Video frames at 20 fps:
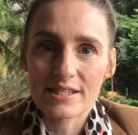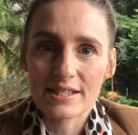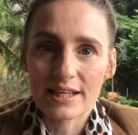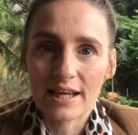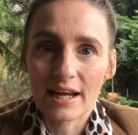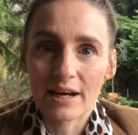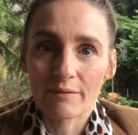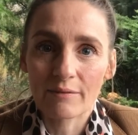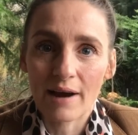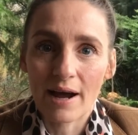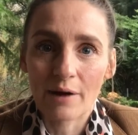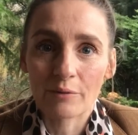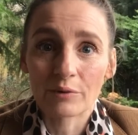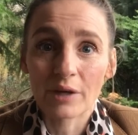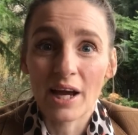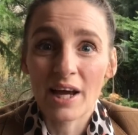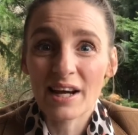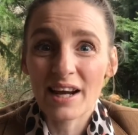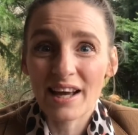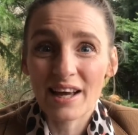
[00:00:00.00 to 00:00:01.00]
get around.
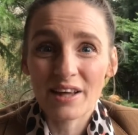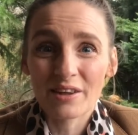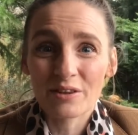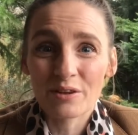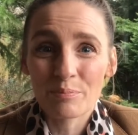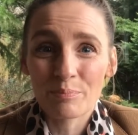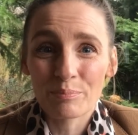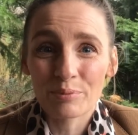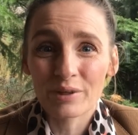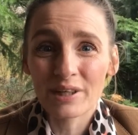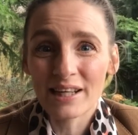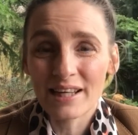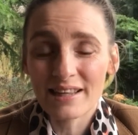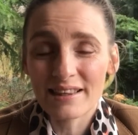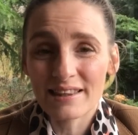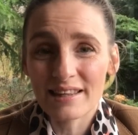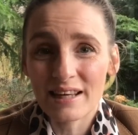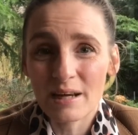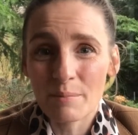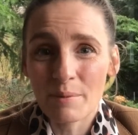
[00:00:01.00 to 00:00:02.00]
And the brilliant
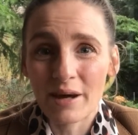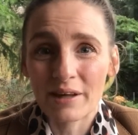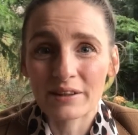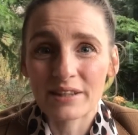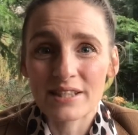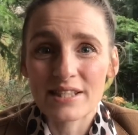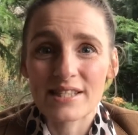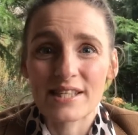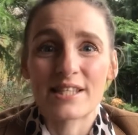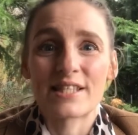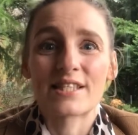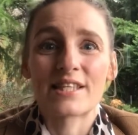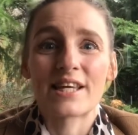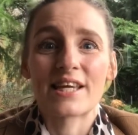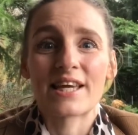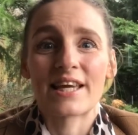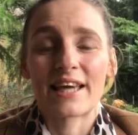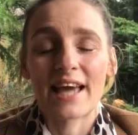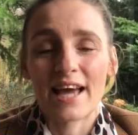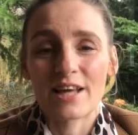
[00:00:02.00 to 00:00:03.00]
thing about this is that
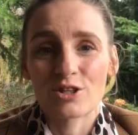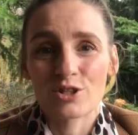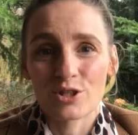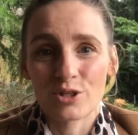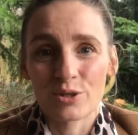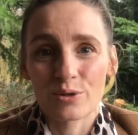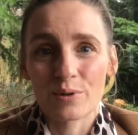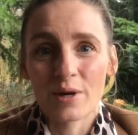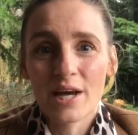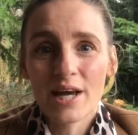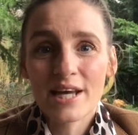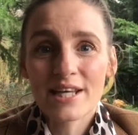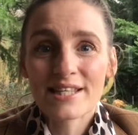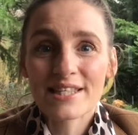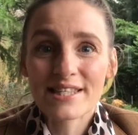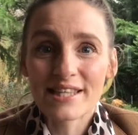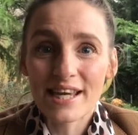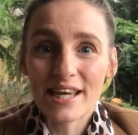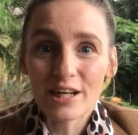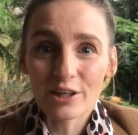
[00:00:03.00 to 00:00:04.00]
you get to
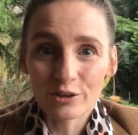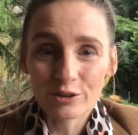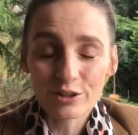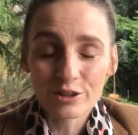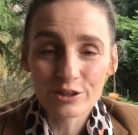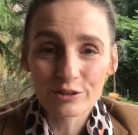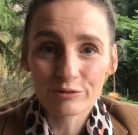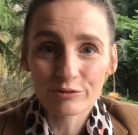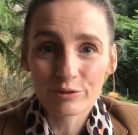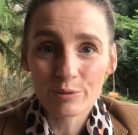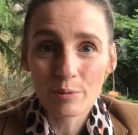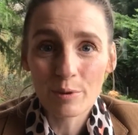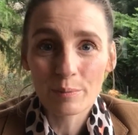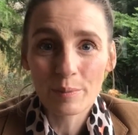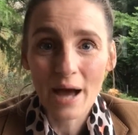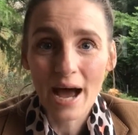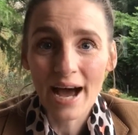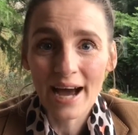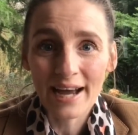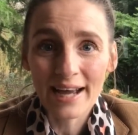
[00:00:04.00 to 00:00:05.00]
see London from up a
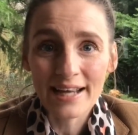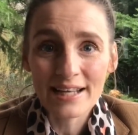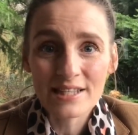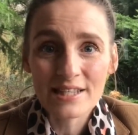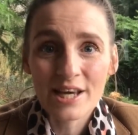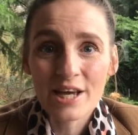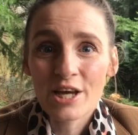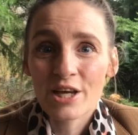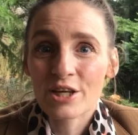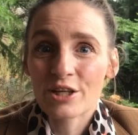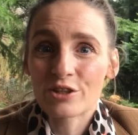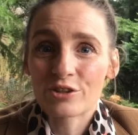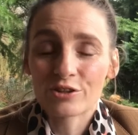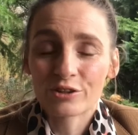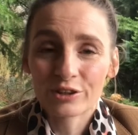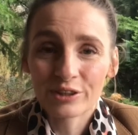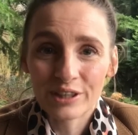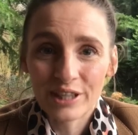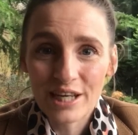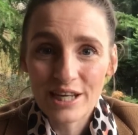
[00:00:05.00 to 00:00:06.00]
height. You
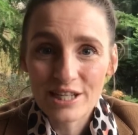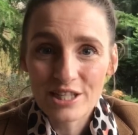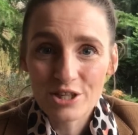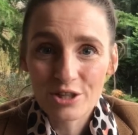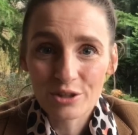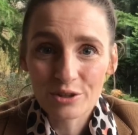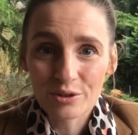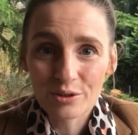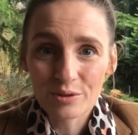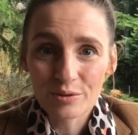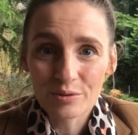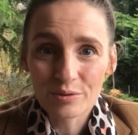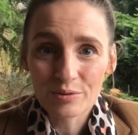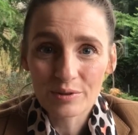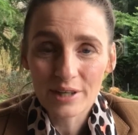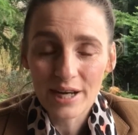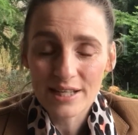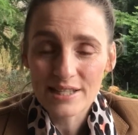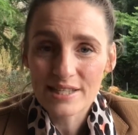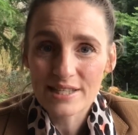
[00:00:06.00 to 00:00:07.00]
don't need to
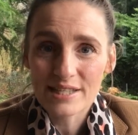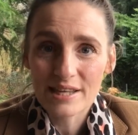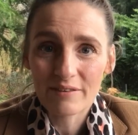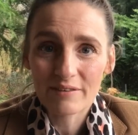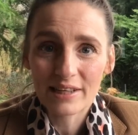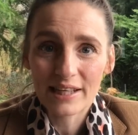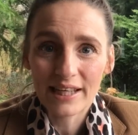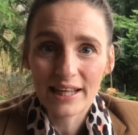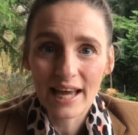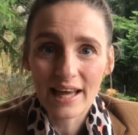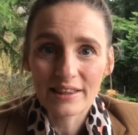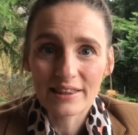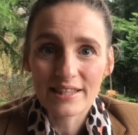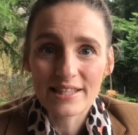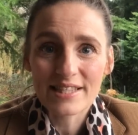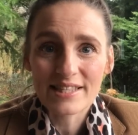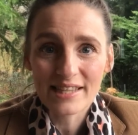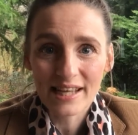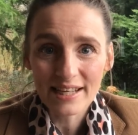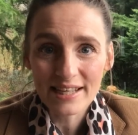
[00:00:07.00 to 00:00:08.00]
necessarily get the
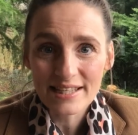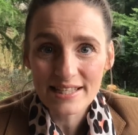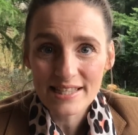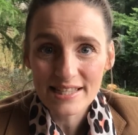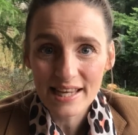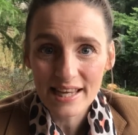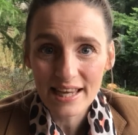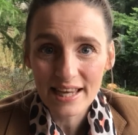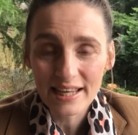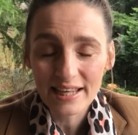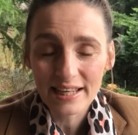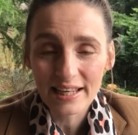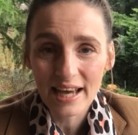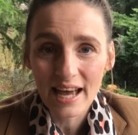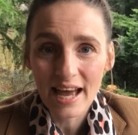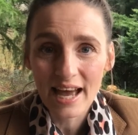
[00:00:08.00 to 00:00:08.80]
sightseeing